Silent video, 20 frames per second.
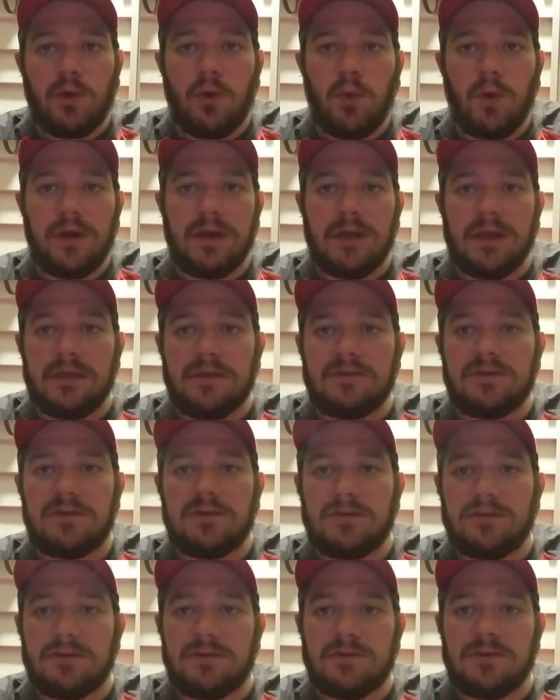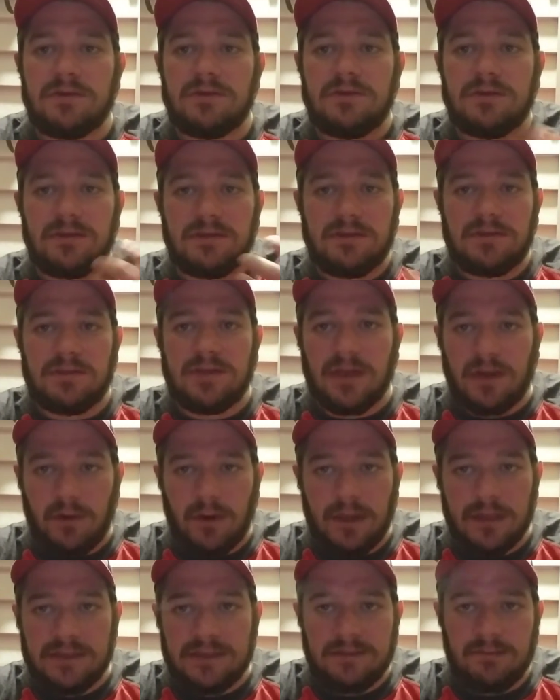quitting
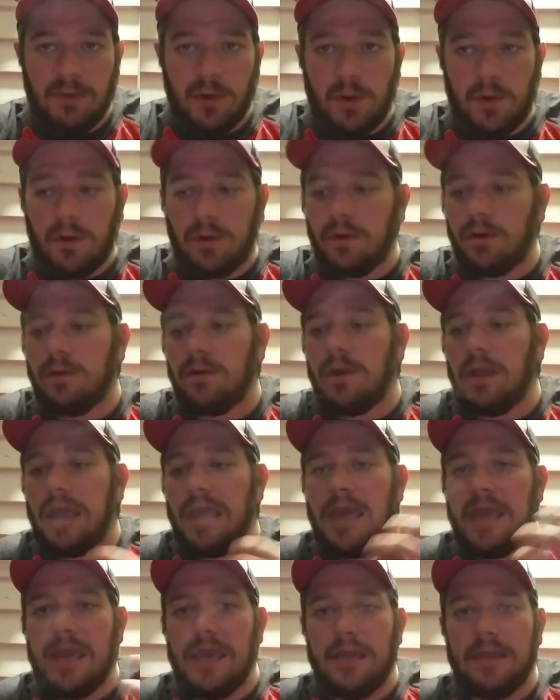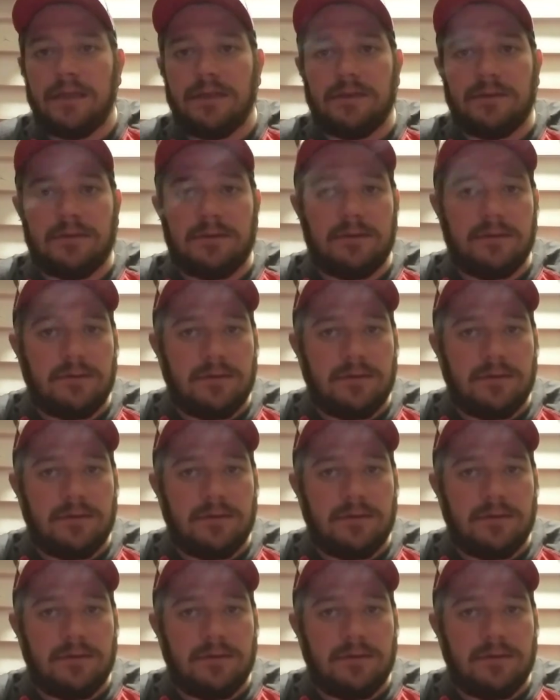cigarette smoker, and